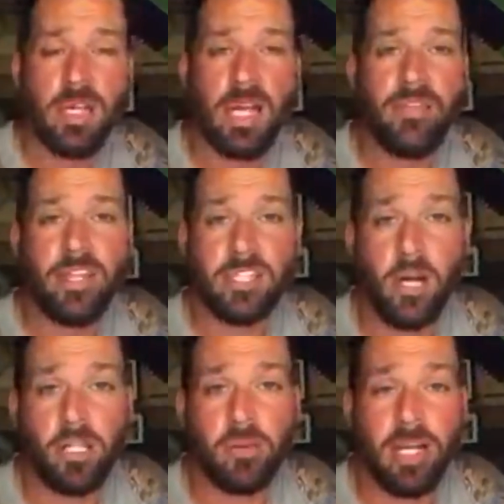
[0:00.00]
and this
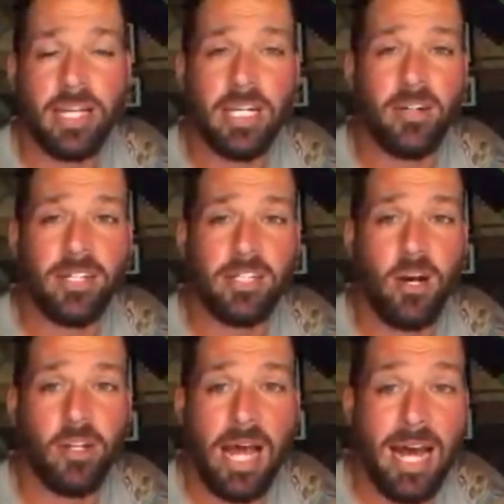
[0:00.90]
color right here is
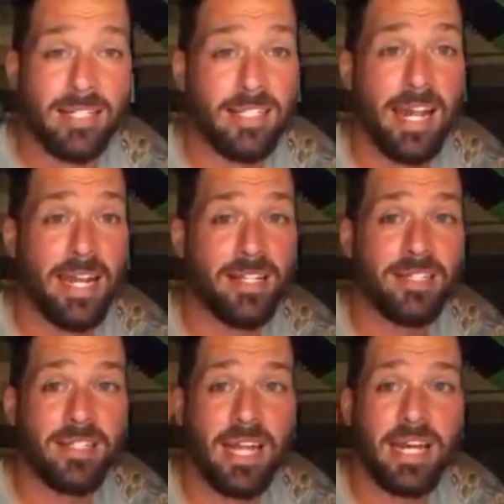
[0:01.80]
called Hot Snakes,
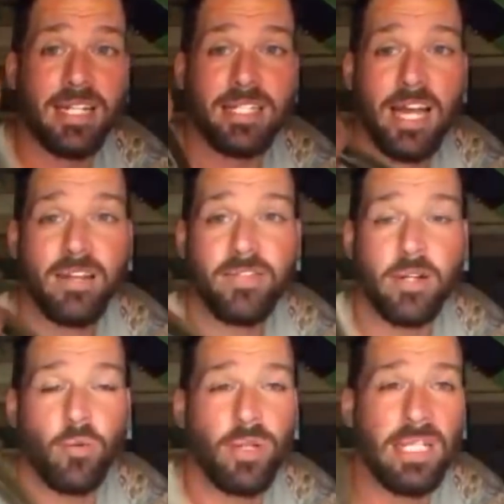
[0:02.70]
and it's kind of like a
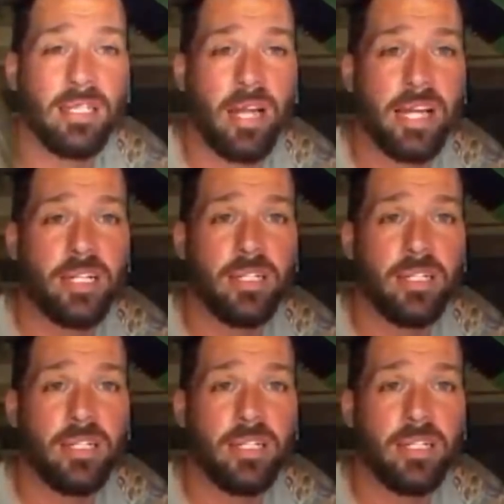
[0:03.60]
really light